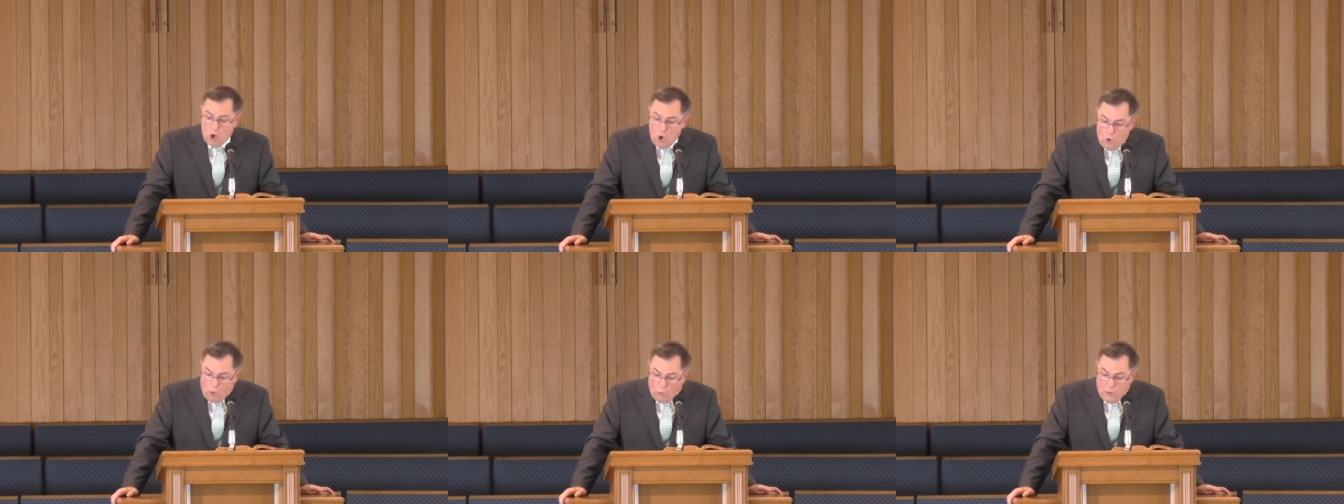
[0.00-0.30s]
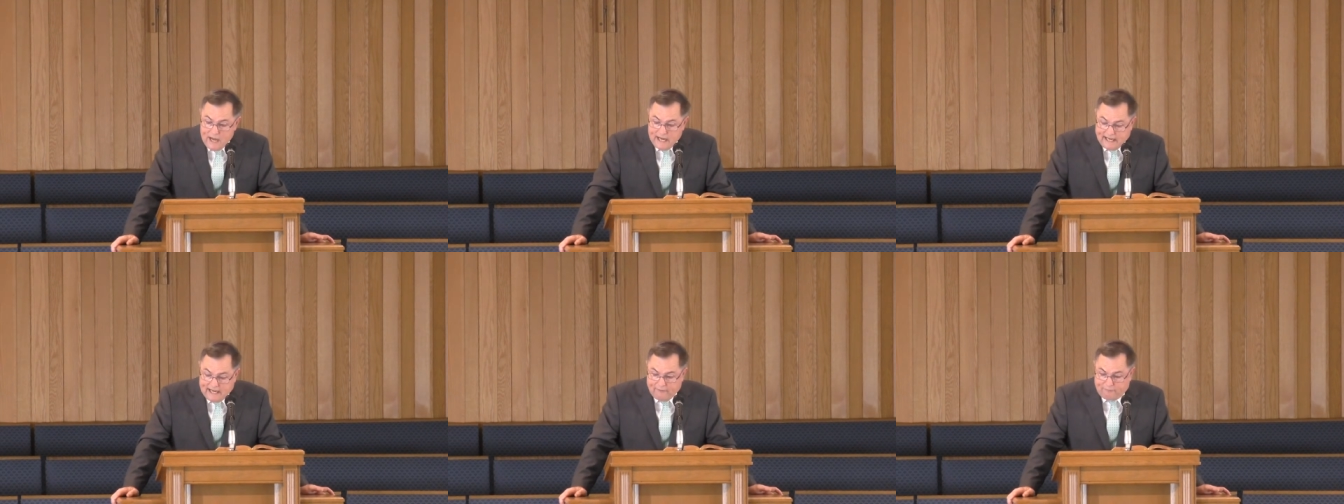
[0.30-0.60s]
we
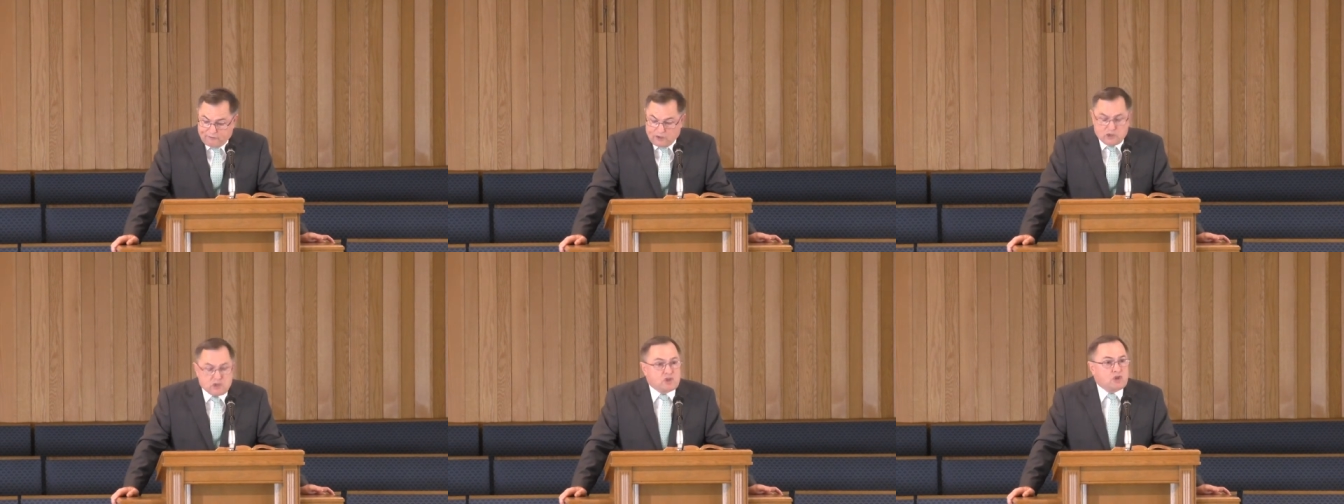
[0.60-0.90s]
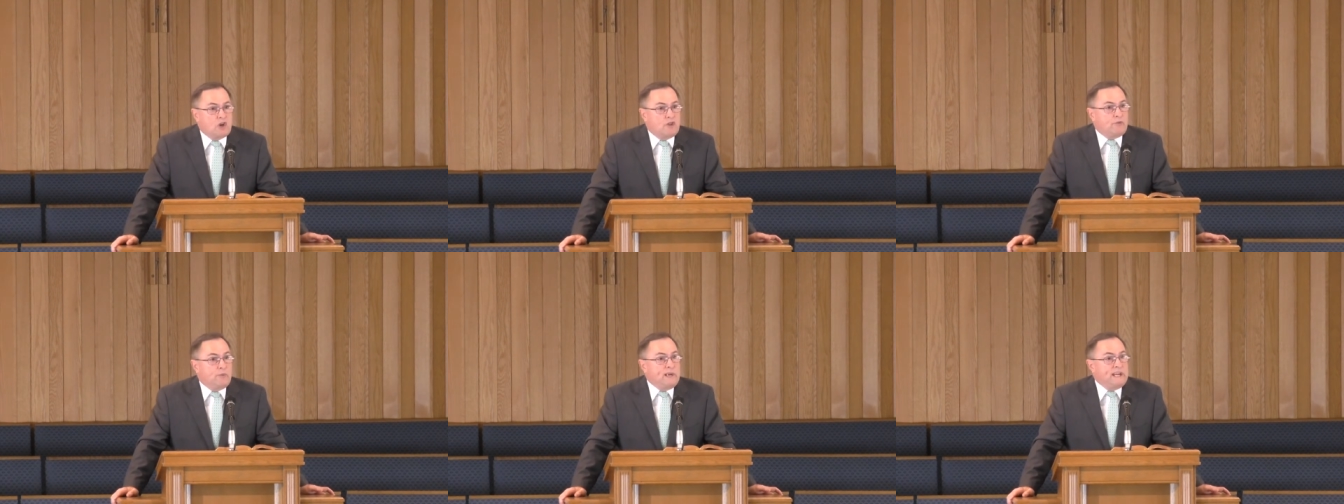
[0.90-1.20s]
get
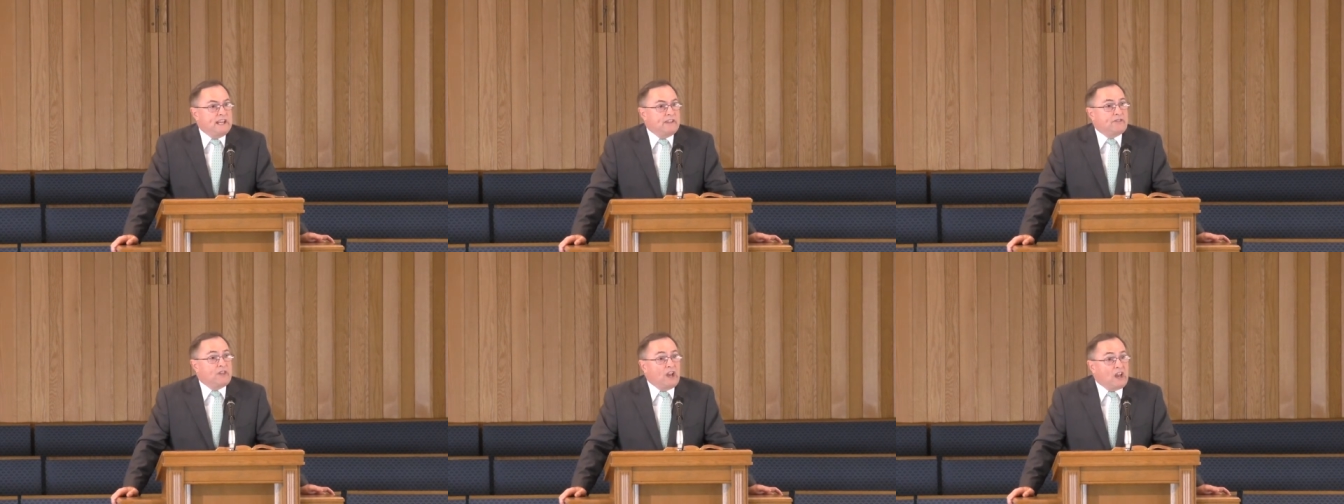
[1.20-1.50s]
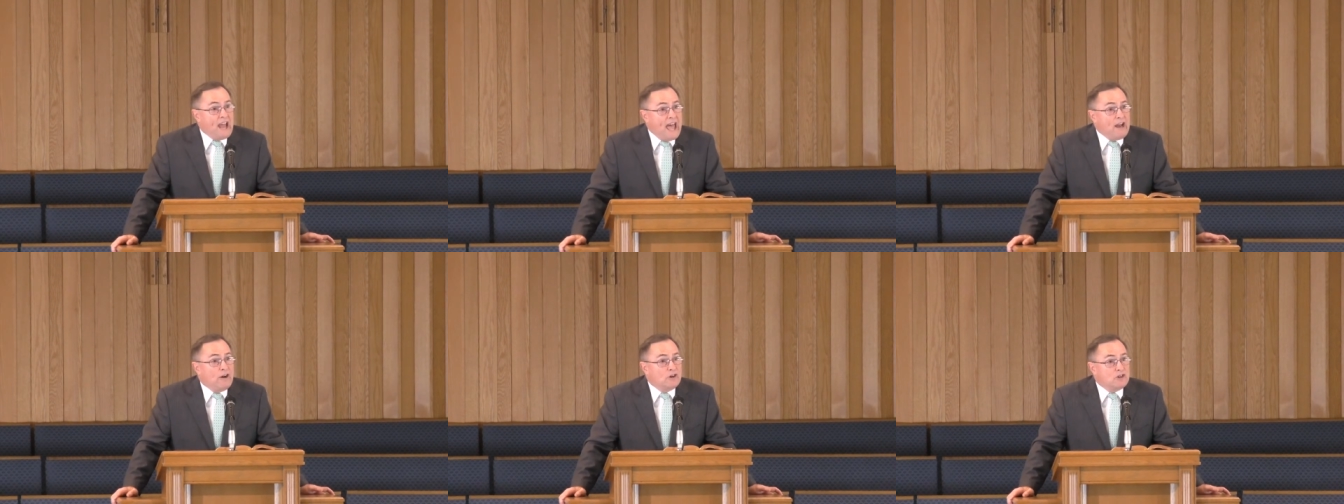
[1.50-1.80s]
the, we get the
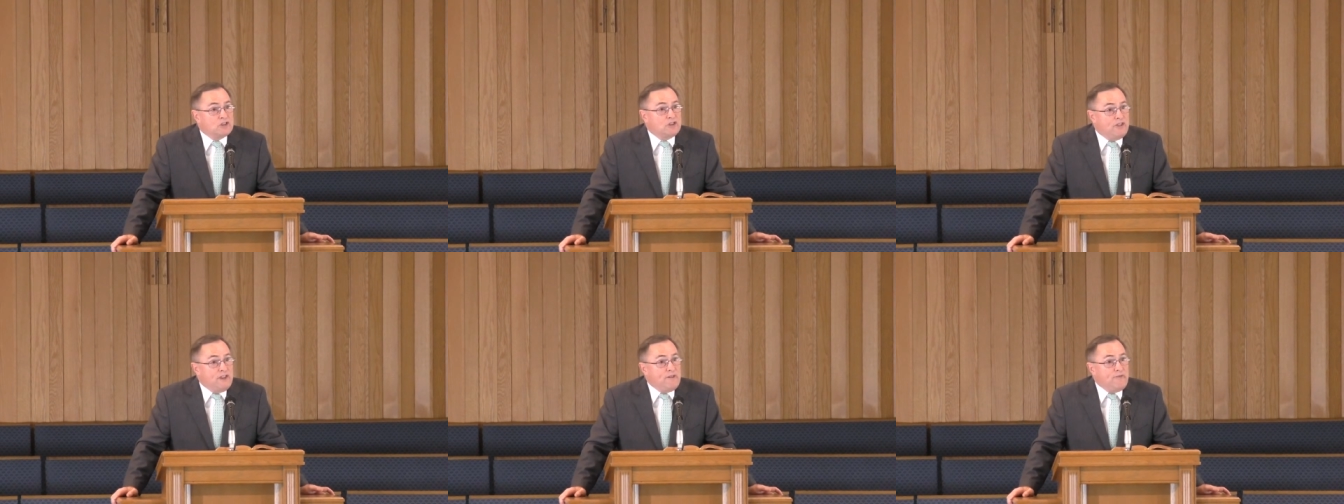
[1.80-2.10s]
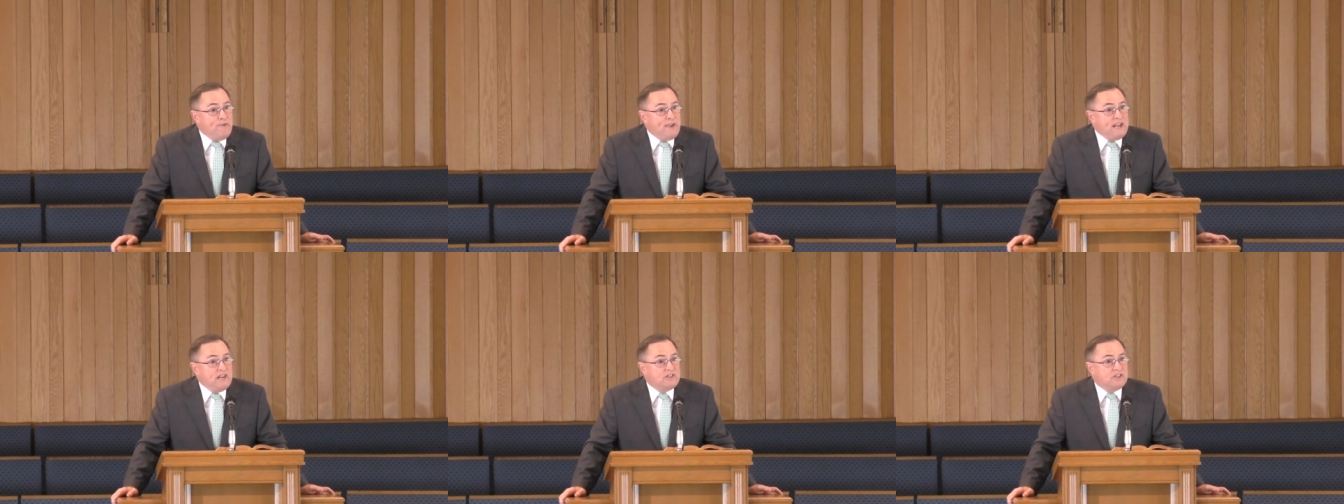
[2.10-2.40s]
letter to the
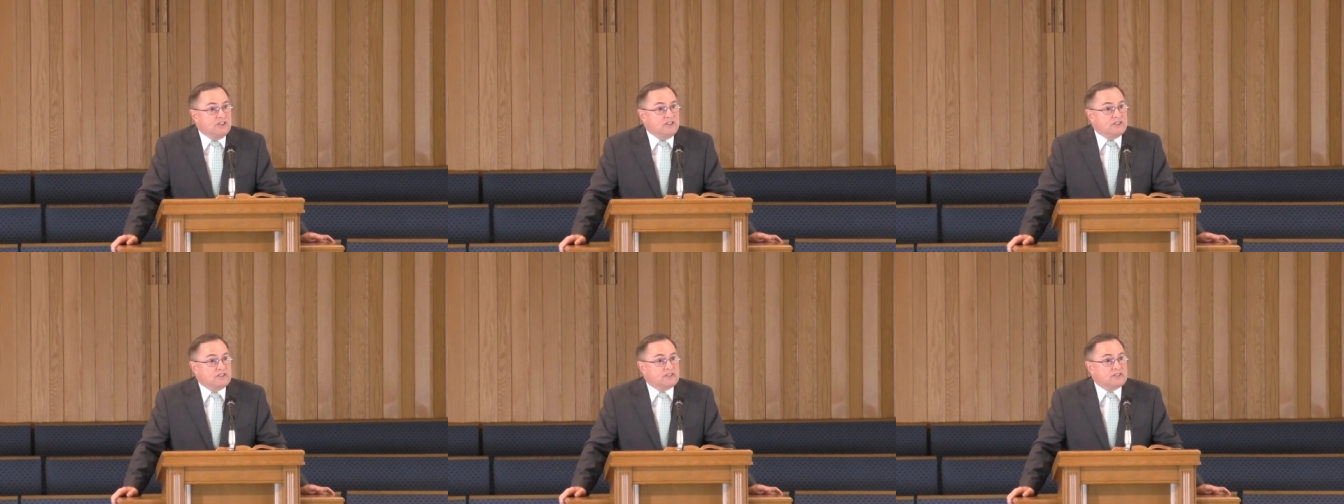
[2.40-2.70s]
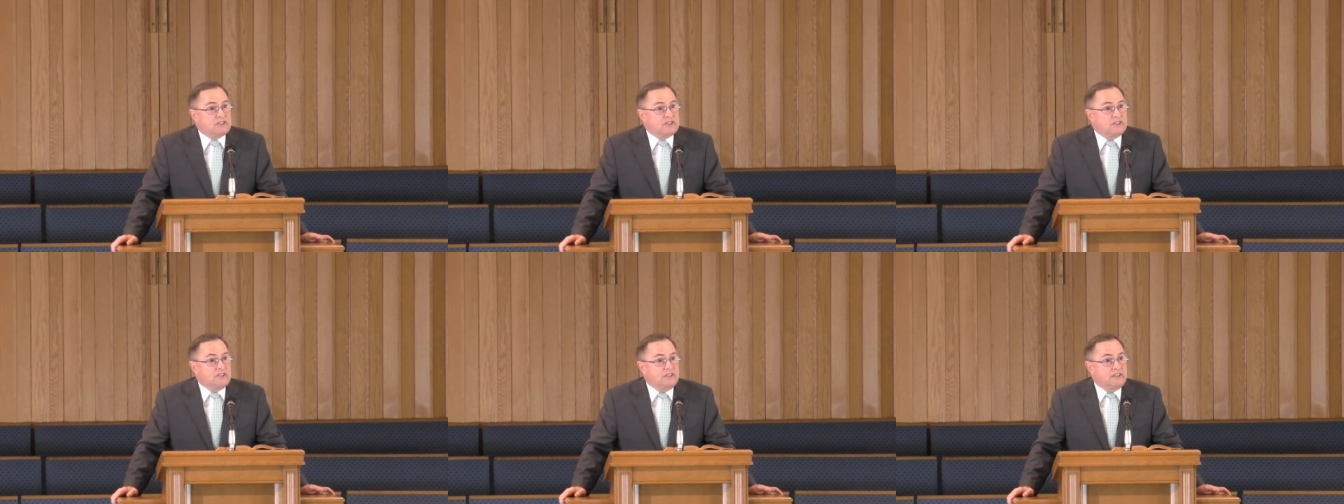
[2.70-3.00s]
Ephesians.